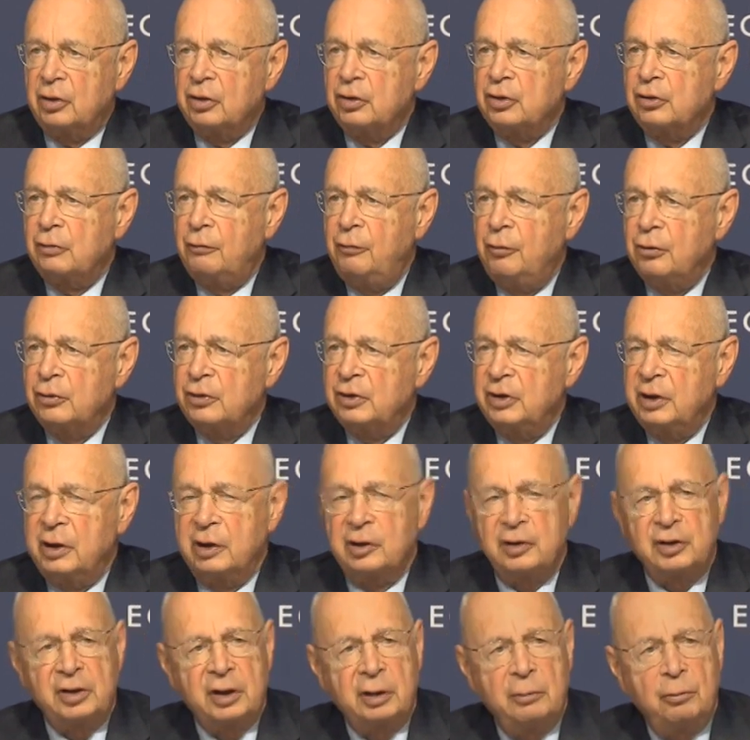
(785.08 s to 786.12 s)
If they
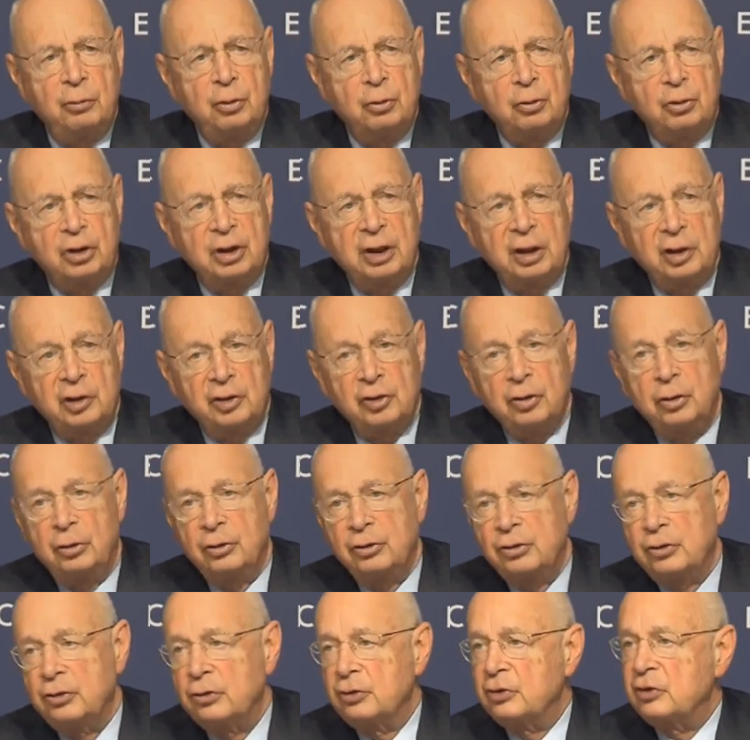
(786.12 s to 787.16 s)
solve the mentally
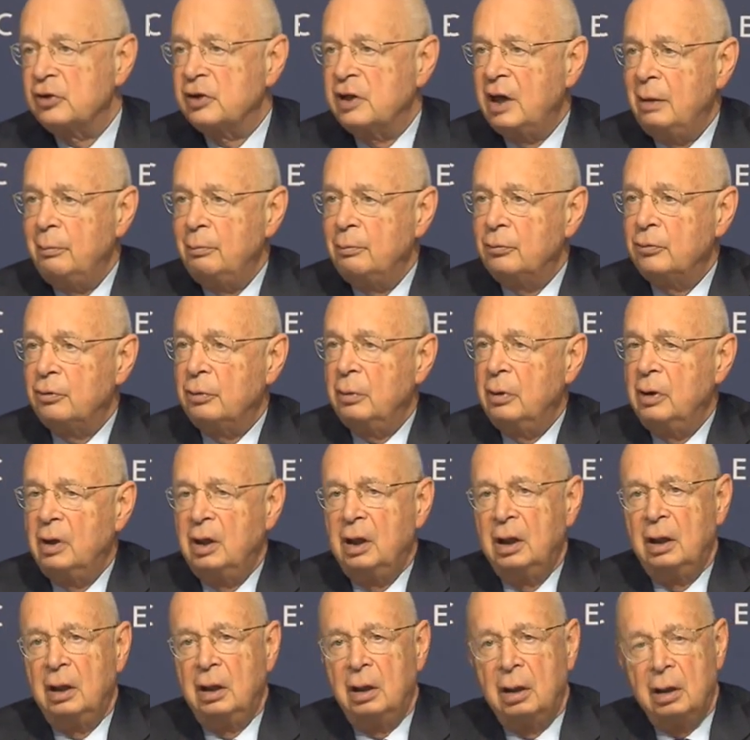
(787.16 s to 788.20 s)
ill problem,
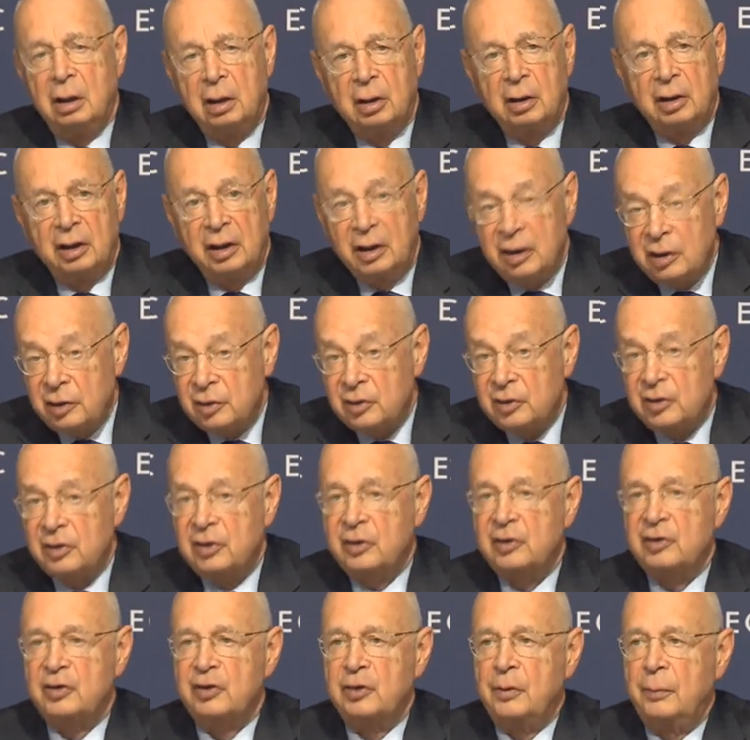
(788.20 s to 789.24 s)
right, by
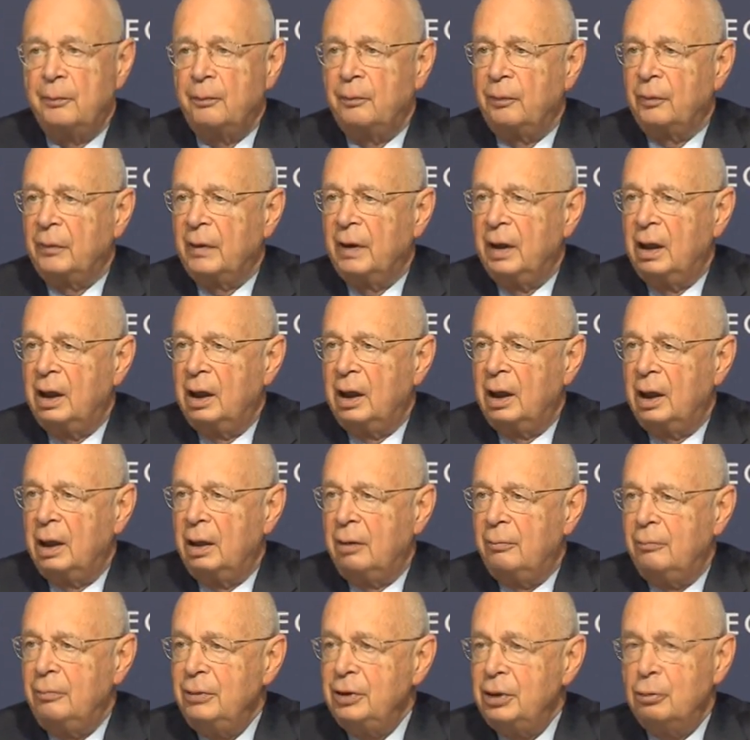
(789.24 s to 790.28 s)
providing everybody
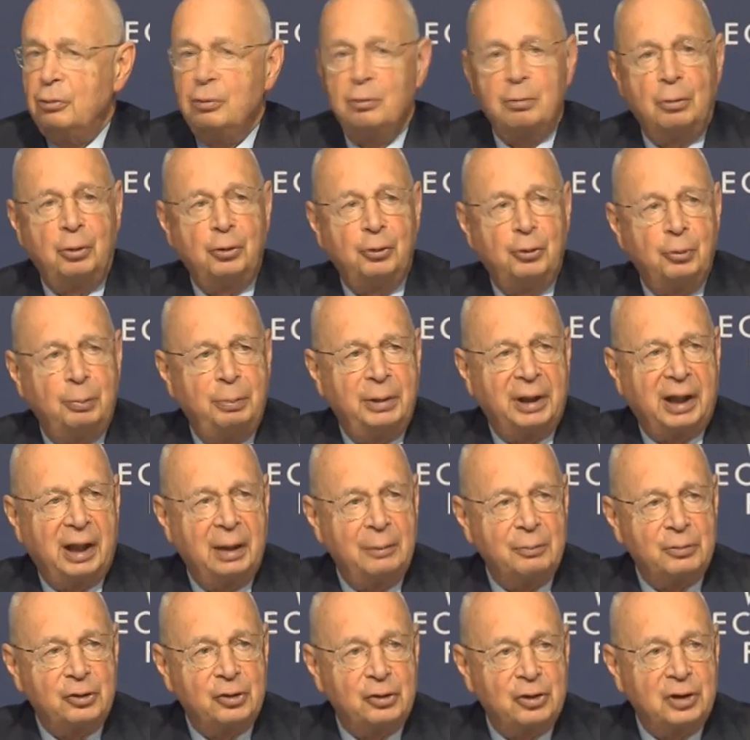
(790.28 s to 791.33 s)
uh, maybe a
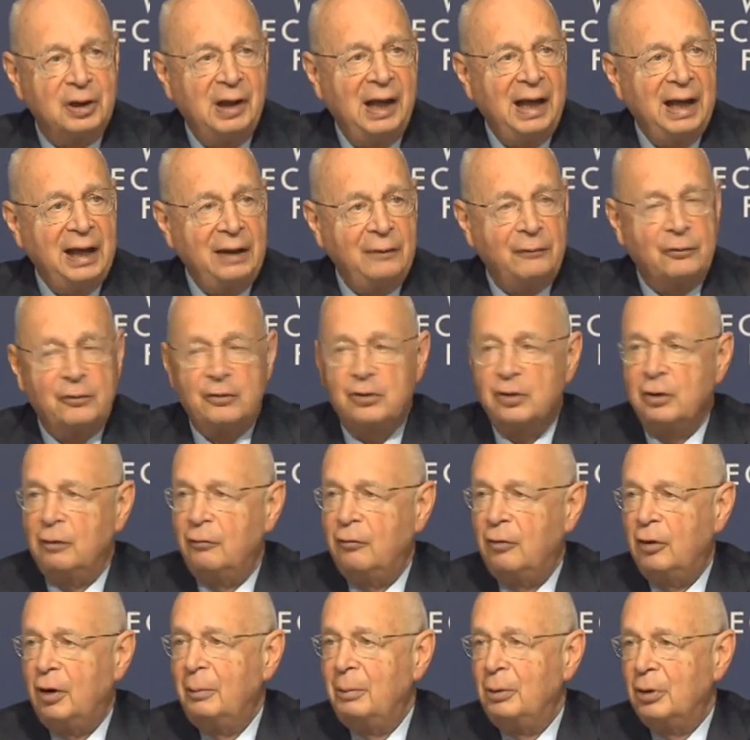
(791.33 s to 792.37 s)
universal basic
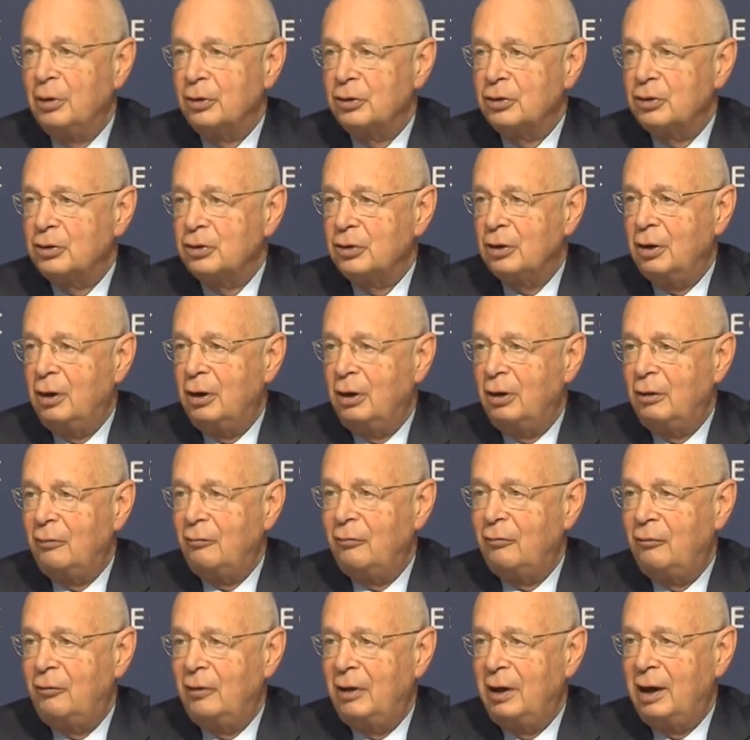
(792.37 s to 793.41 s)
income or
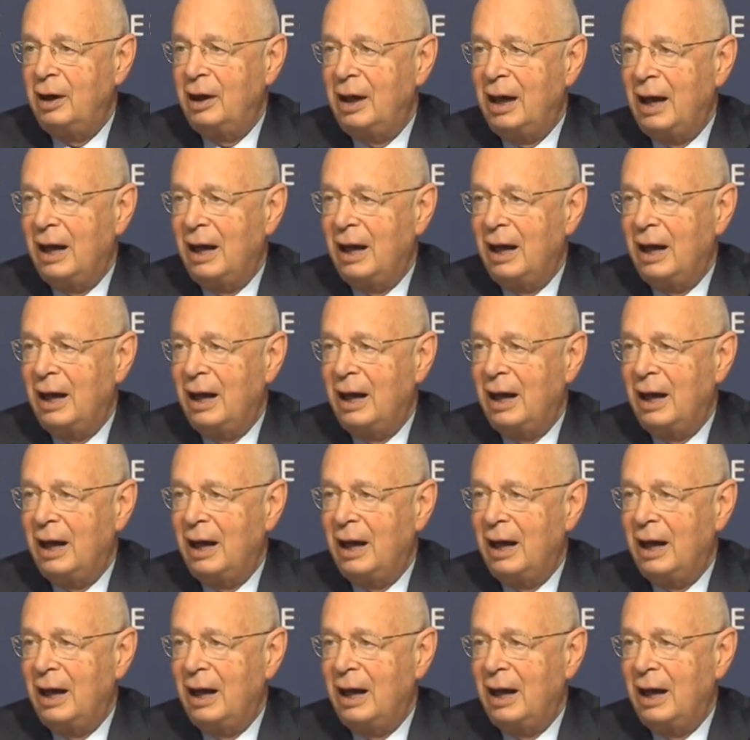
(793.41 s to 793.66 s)
else,